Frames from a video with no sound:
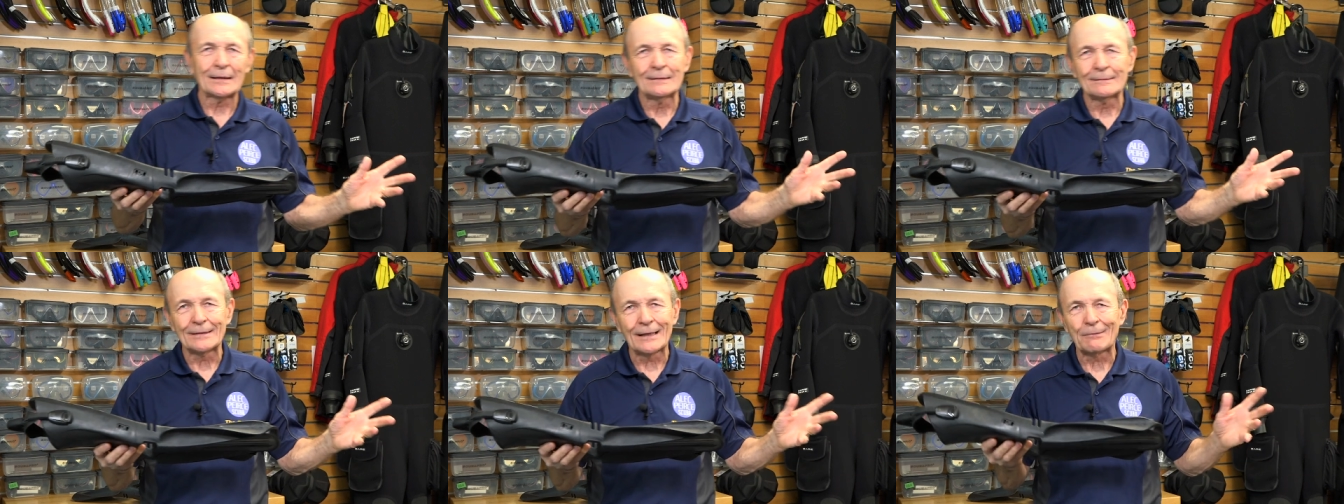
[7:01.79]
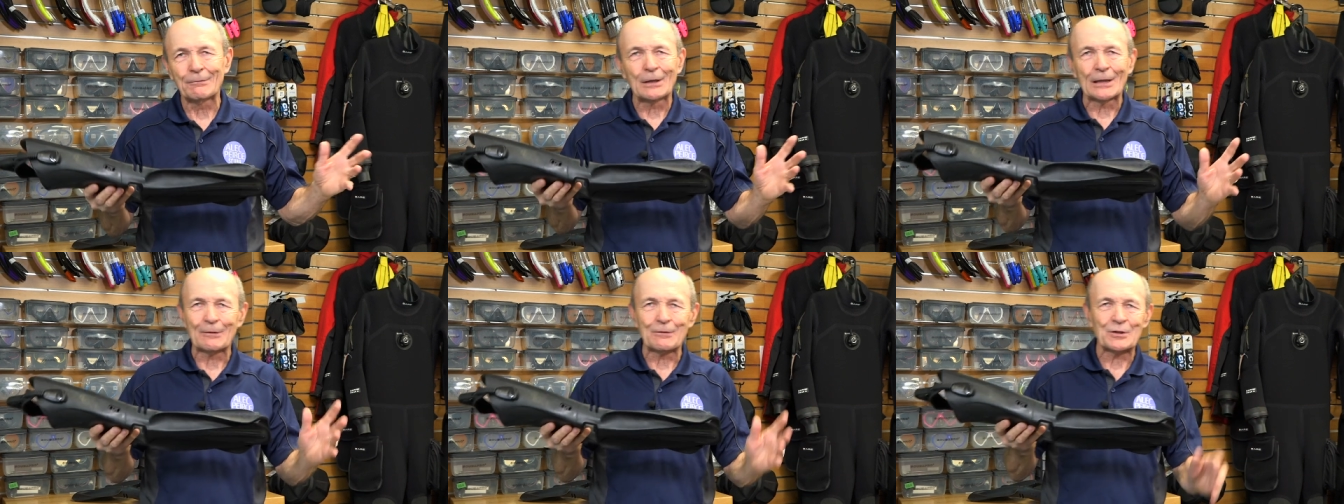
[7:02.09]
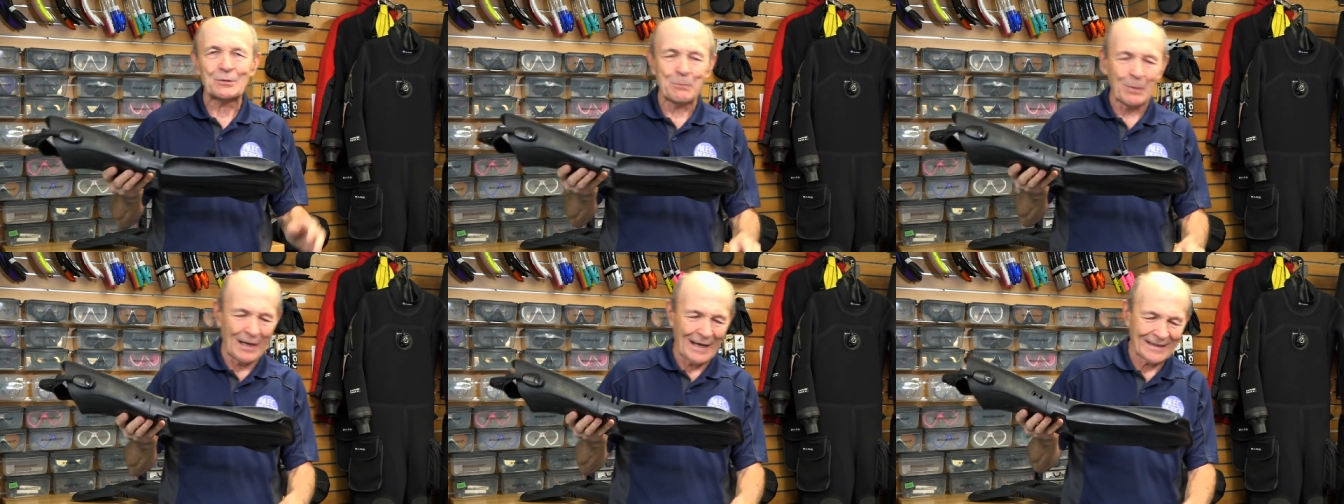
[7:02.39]
Everything
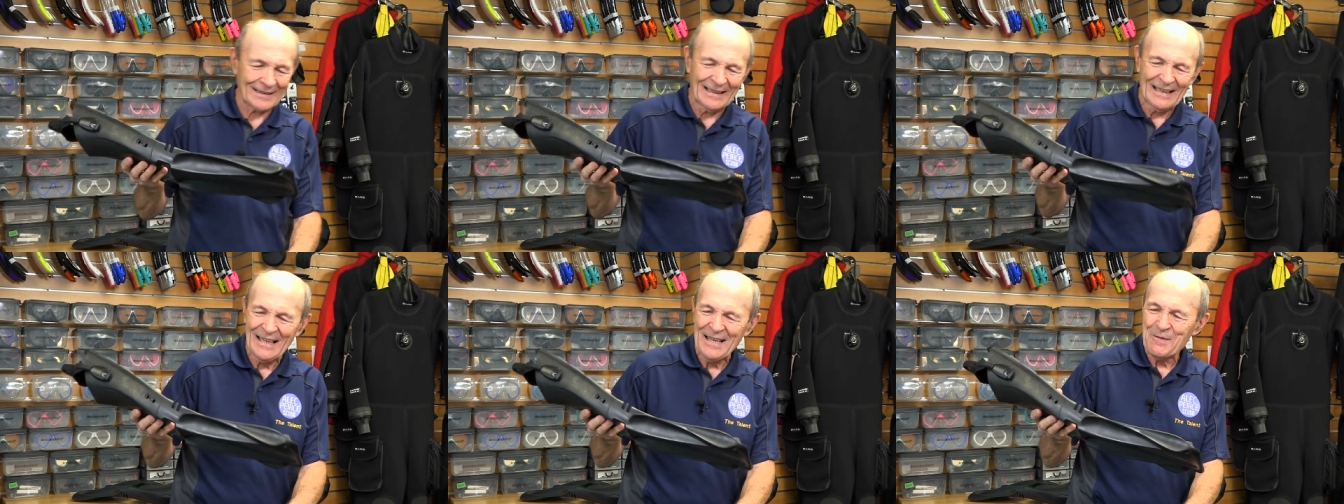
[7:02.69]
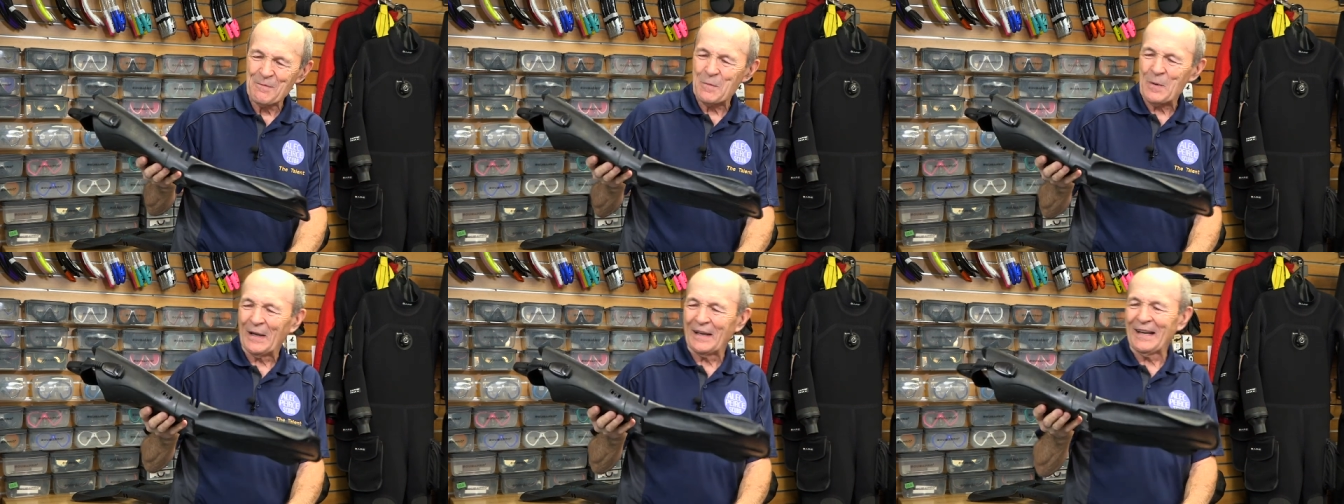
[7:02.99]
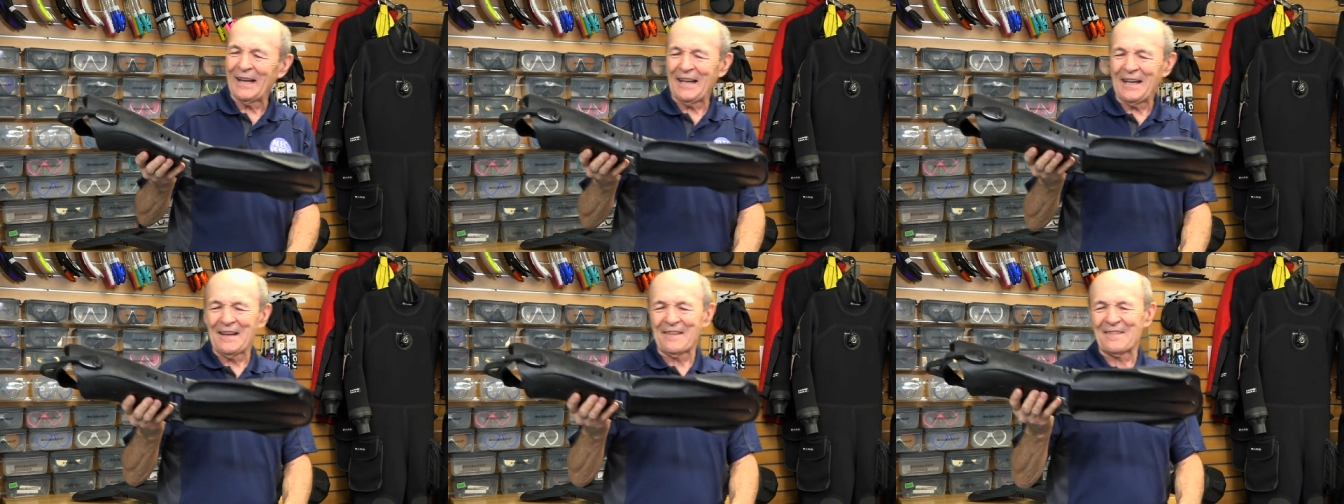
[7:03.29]
was black. But
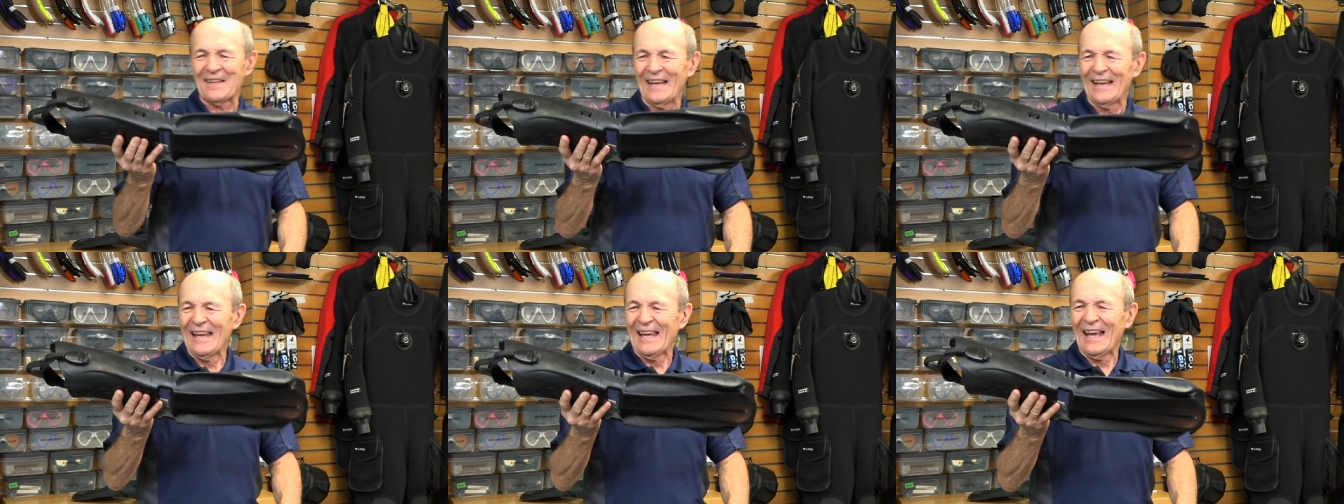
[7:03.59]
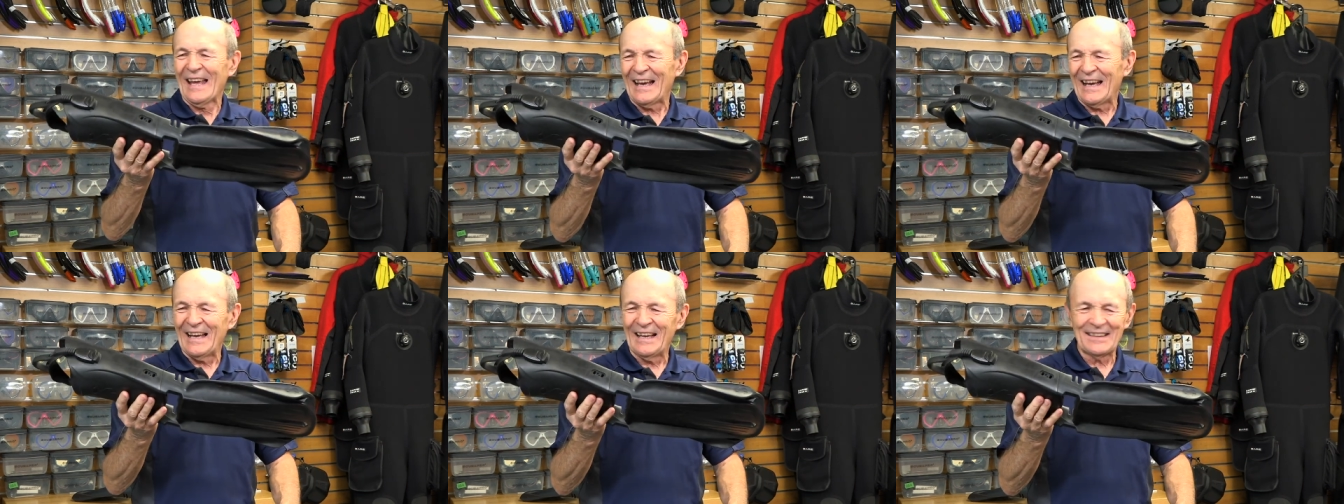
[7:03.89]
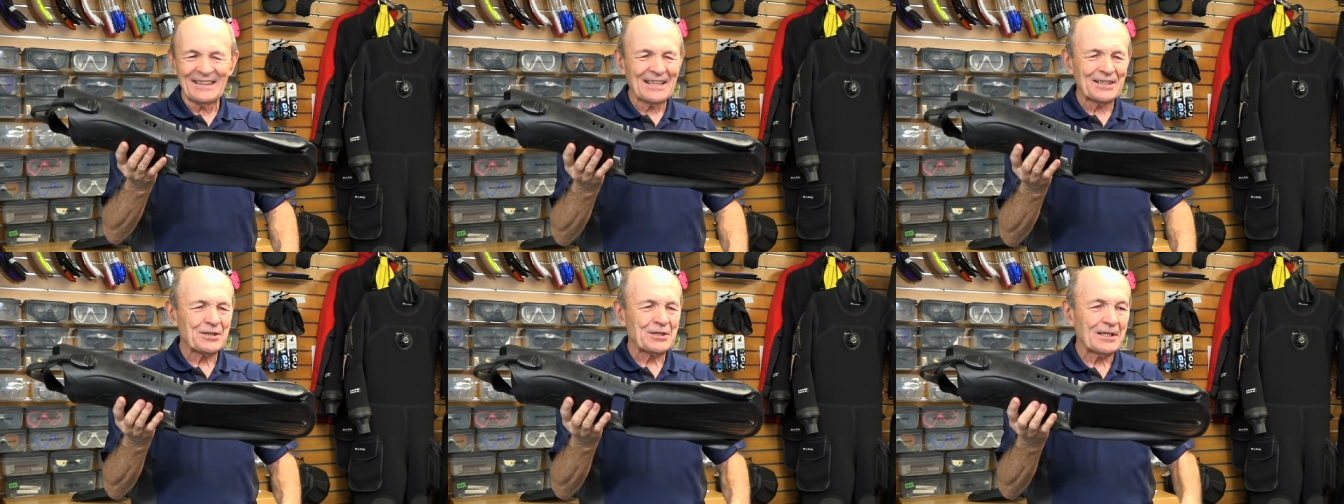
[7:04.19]
anyway,
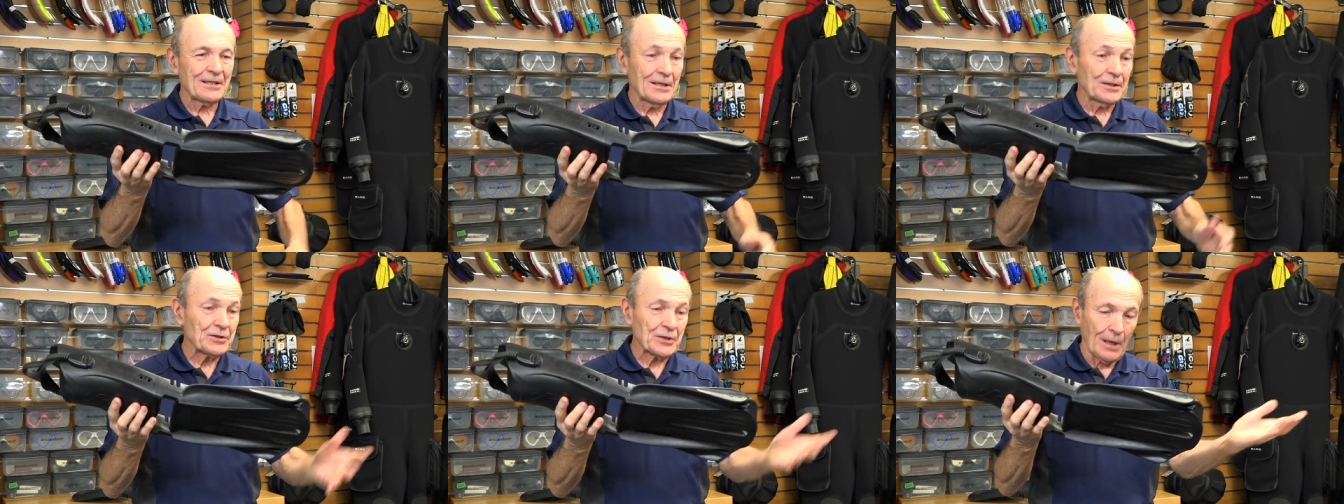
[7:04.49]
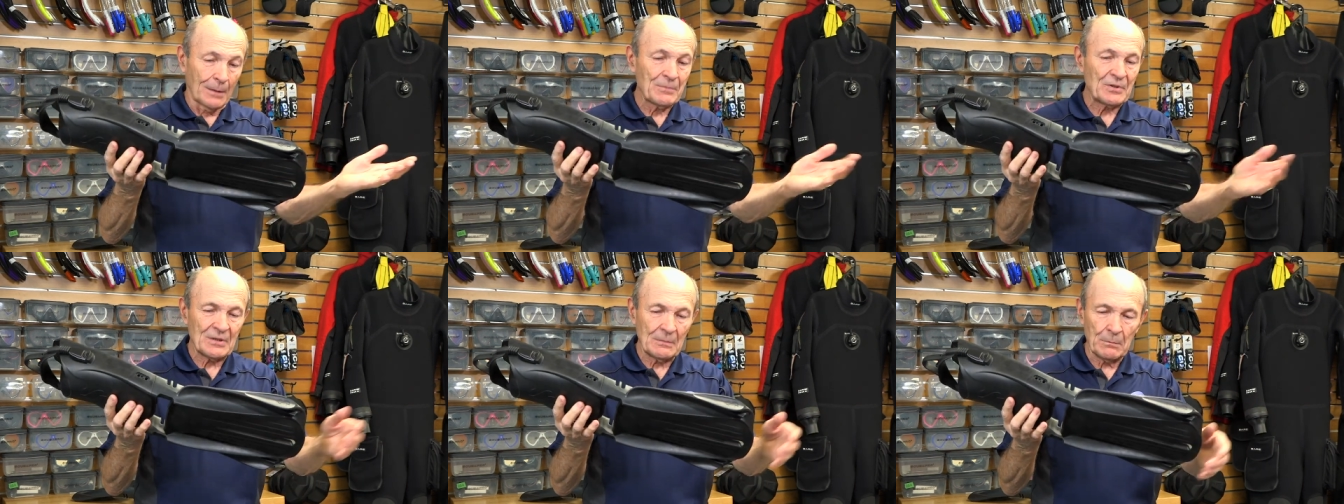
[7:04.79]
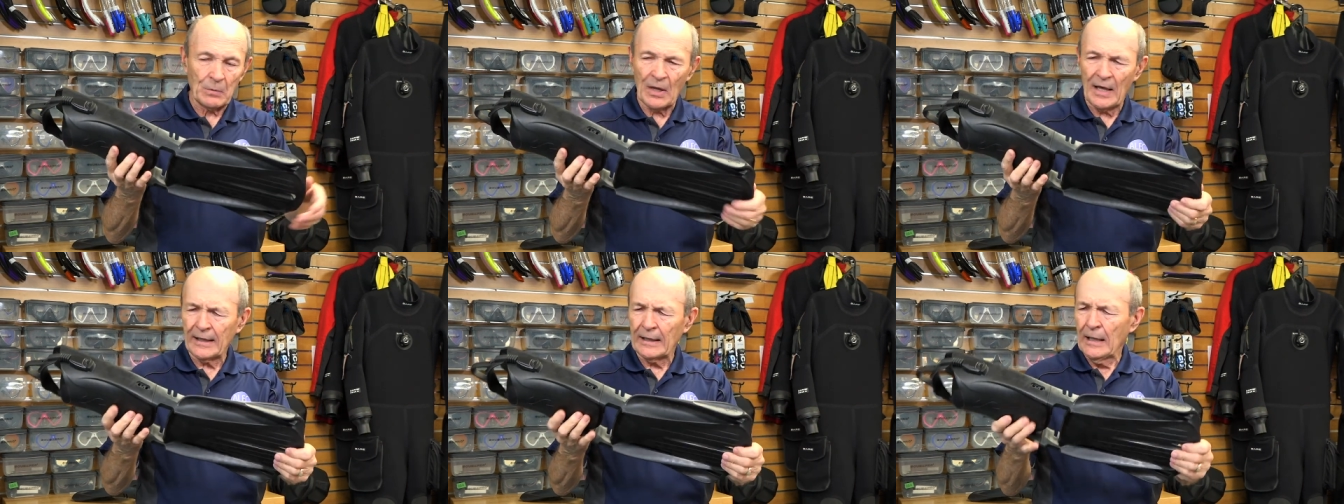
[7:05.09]
this comes
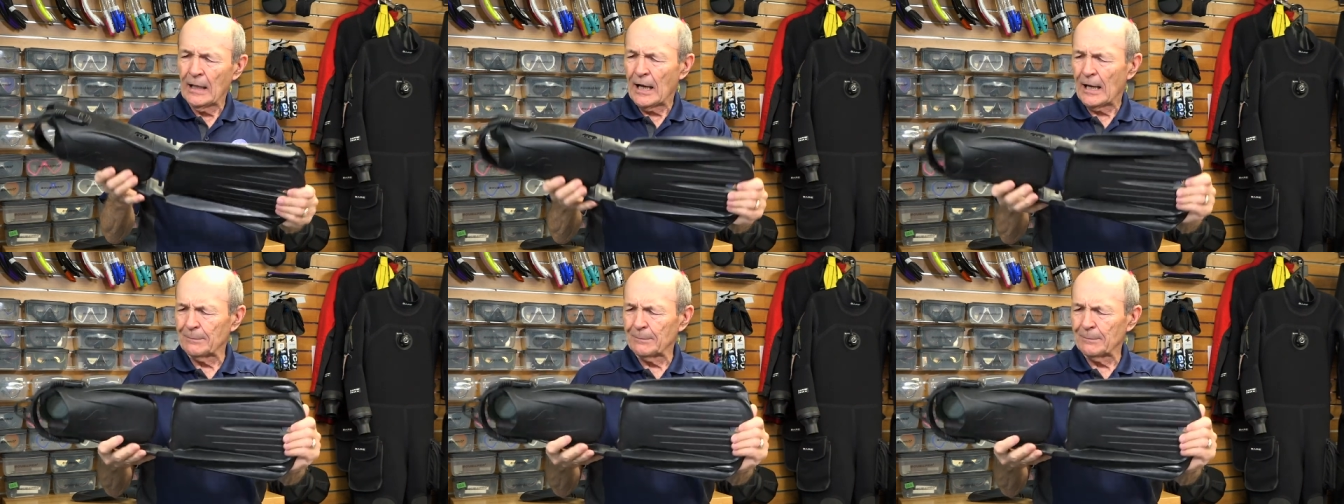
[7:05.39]
in black.